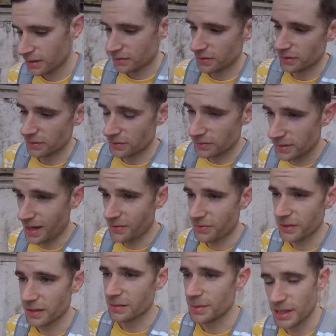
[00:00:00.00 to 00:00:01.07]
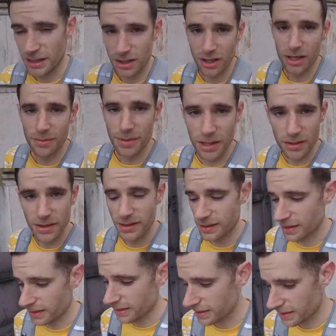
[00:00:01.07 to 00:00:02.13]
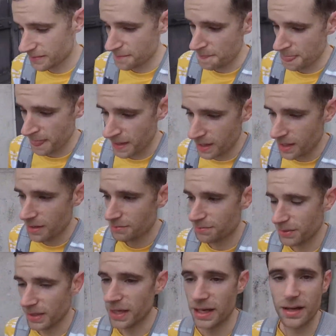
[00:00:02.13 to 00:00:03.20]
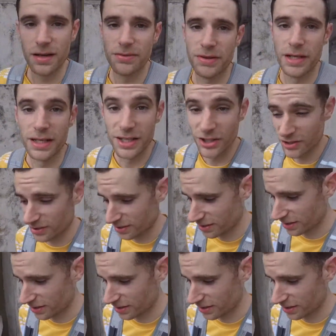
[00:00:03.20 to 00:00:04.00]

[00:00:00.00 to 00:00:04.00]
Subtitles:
So definitely going to be a carb loading day. But yeah, feeling good.